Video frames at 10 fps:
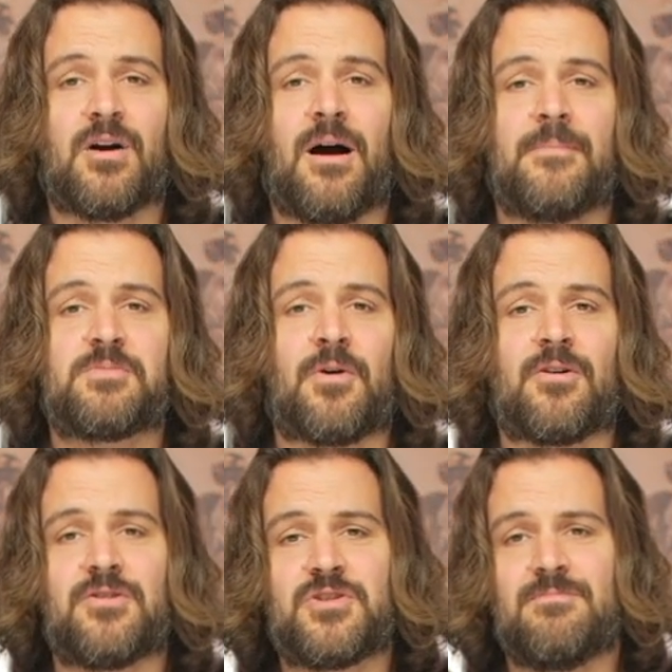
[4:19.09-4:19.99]
I'm
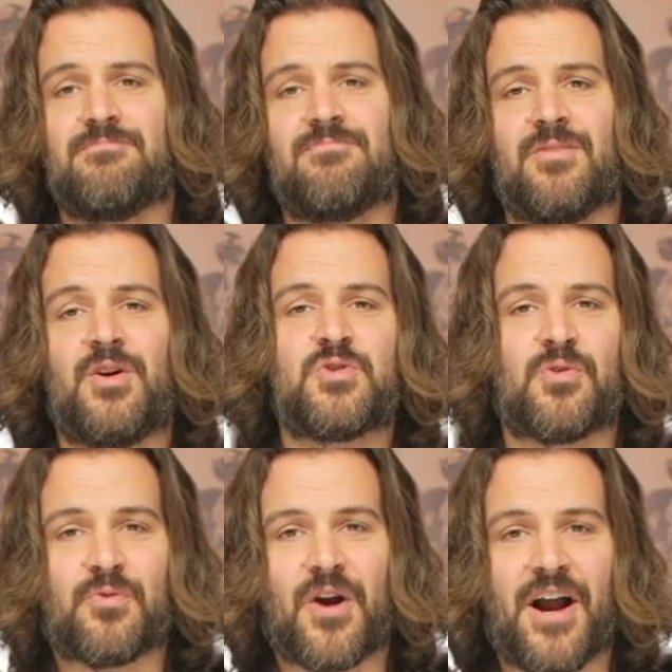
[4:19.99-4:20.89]
Spurge,
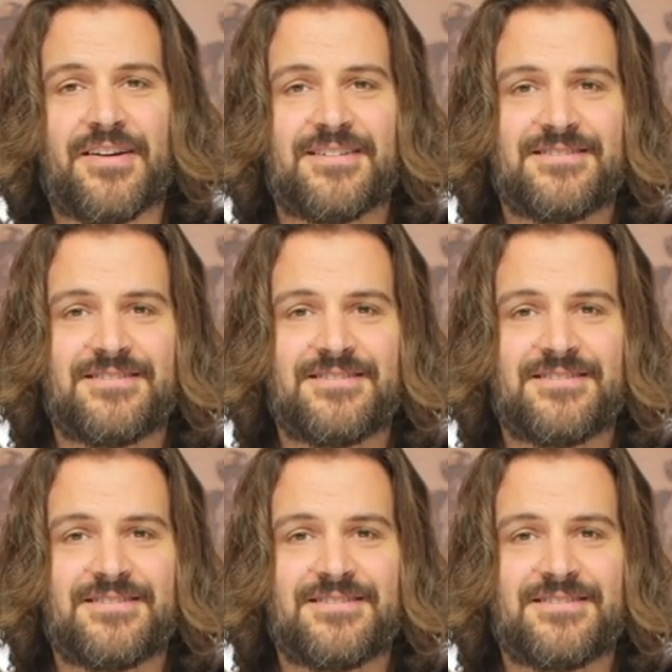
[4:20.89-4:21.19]
enjoy the ride.